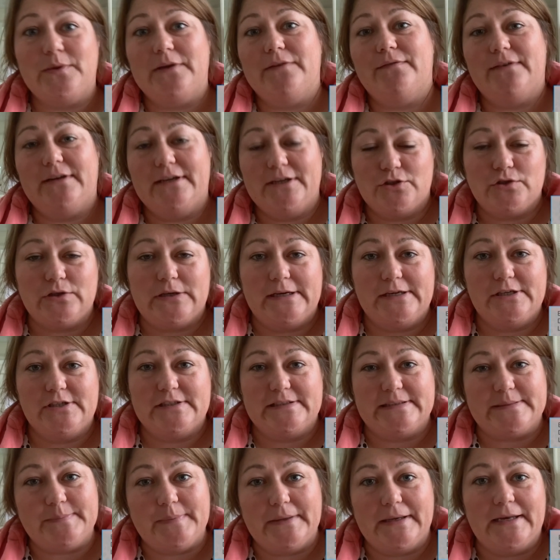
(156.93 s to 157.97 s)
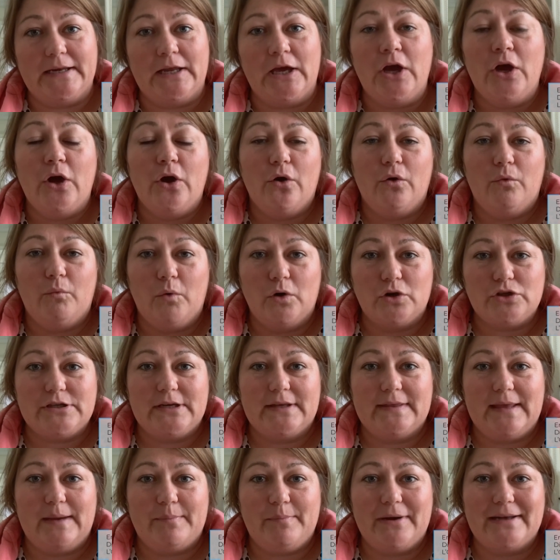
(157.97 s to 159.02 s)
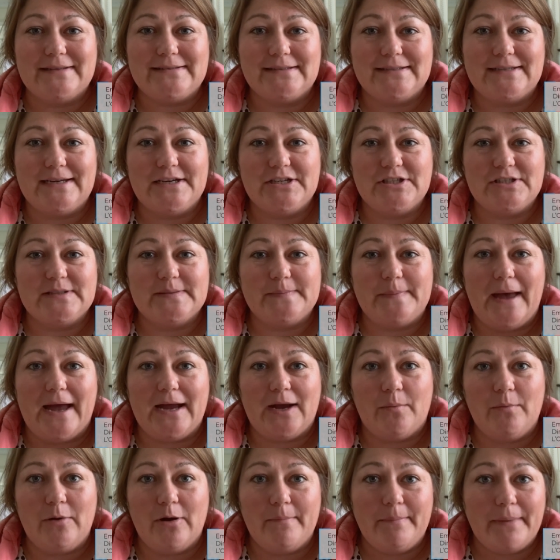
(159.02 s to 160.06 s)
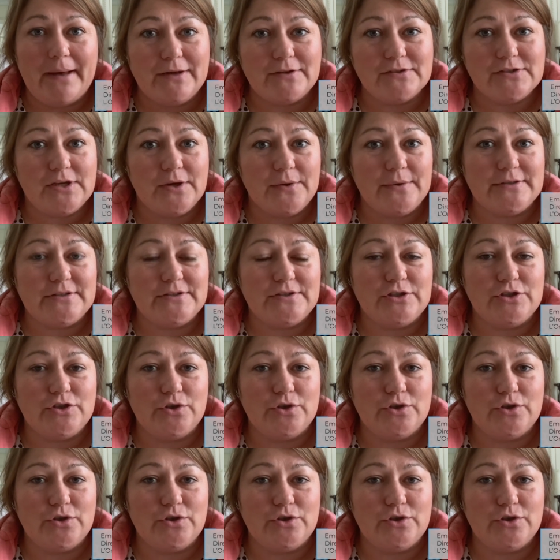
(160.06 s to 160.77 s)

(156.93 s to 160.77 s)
We've literally just been watching their presentations back and we're about to go into the